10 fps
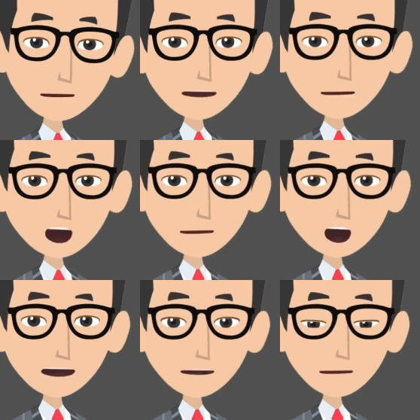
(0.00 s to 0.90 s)
is within
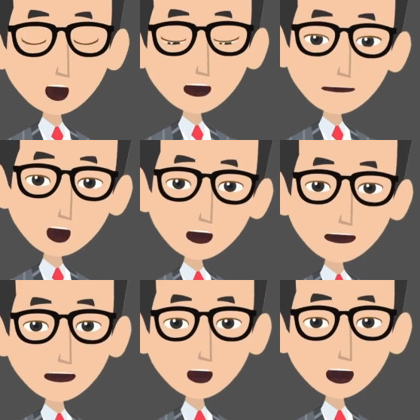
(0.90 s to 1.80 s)
defined
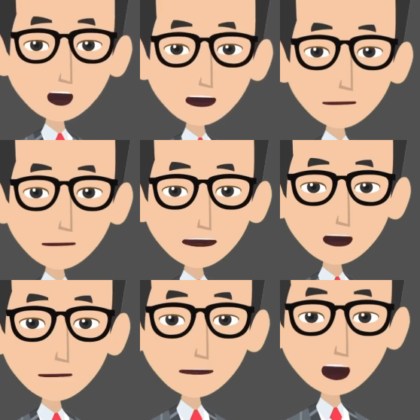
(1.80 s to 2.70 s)
tolerance range for
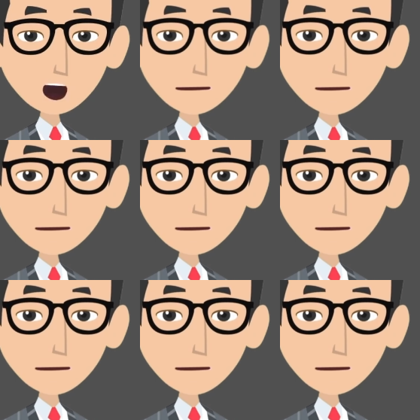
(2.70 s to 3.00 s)
schedule